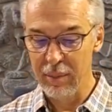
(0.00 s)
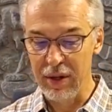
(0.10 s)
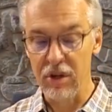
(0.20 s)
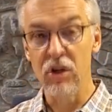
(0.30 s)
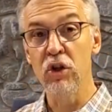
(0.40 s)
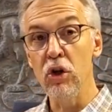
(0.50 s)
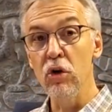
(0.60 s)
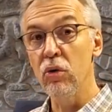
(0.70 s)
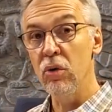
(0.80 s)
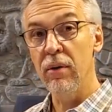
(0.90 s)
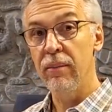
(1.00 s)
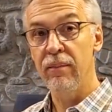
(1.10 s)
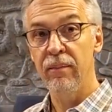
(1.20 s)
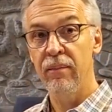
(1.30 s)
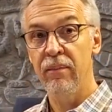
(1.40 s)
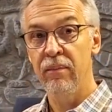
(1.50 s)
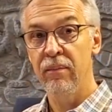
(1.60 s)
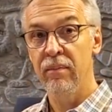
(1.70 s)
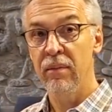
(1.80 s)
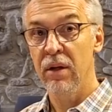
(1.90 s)
But you
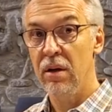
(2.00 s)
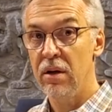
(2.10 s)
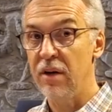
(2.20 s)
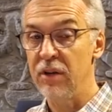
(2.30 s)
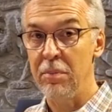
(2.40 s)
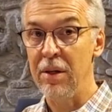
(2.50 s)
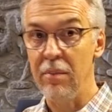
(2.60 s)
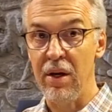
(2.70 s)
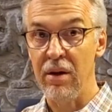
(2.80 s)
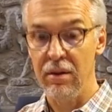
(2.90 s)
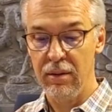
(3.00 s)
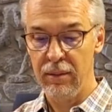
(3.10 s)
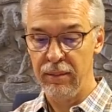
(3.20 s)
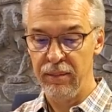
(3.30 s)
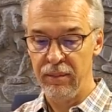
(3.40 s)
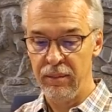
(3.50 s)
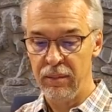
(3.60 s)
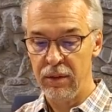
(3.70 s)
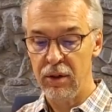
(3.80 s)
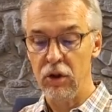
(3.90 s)
doesn't mean me.
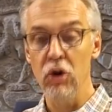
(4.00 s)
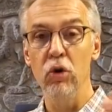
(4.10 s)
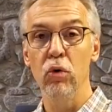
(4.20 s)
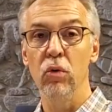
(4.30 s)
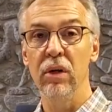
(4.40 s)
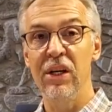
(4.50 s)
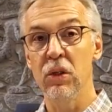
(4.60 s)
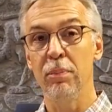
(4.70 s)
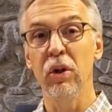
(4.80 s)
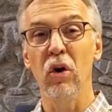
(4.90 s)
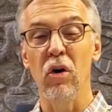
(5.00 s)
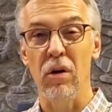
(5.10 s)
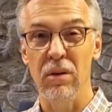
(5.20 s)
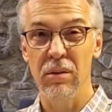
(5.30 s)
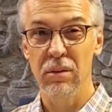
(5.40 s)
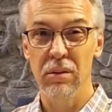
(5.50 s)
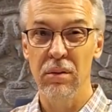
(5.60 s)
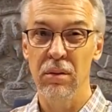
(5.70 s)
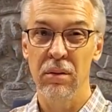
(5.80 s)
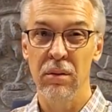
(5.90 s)
You is plural.
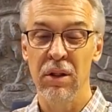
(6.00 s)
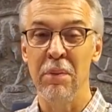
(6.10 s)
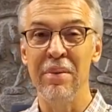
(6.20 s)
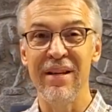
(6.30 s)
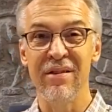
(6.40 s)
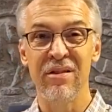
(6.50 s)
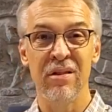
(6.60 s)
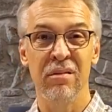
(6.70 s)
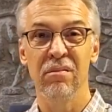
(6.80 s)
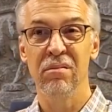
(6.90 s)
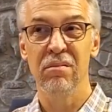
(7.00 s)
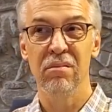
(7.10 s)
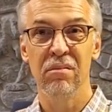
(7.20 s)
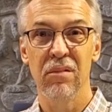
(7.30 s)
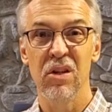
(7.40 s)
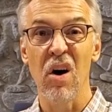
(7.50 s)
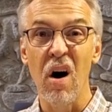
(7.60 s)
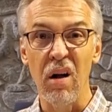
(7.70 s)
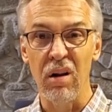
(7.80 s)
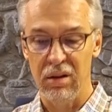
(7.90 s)
It means
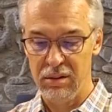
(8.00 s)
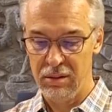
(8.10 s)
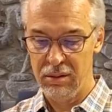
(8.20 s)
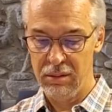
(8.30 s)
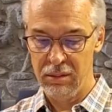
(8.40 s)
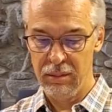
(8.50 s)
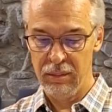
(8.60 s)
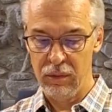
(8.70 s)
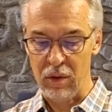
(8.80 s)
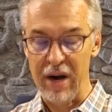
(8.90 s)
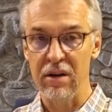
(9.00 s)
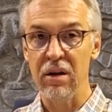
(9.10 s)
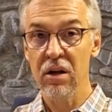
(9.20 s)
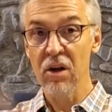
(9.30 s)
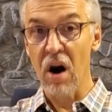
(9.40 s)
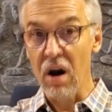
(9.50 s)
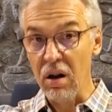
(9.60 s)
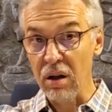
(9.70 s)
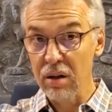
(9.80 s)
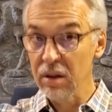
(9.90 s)
y'all, right?
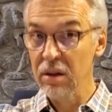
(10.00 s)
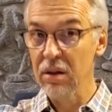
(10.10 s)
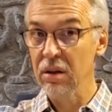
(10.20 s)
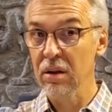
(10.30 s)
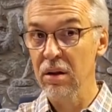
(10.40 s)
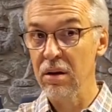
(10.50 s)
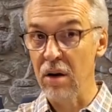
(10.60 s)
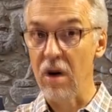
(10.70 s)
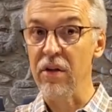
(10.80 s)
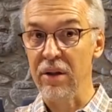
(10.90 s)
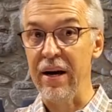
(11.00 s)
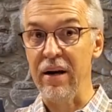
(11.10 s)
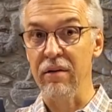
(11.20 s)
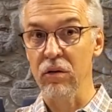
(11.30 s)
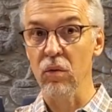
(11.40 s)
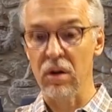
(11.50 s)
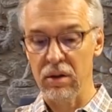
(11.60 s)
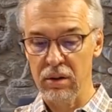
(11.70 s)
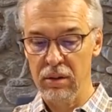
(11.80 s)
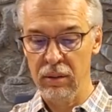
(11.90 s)
Y'all are the light of the world.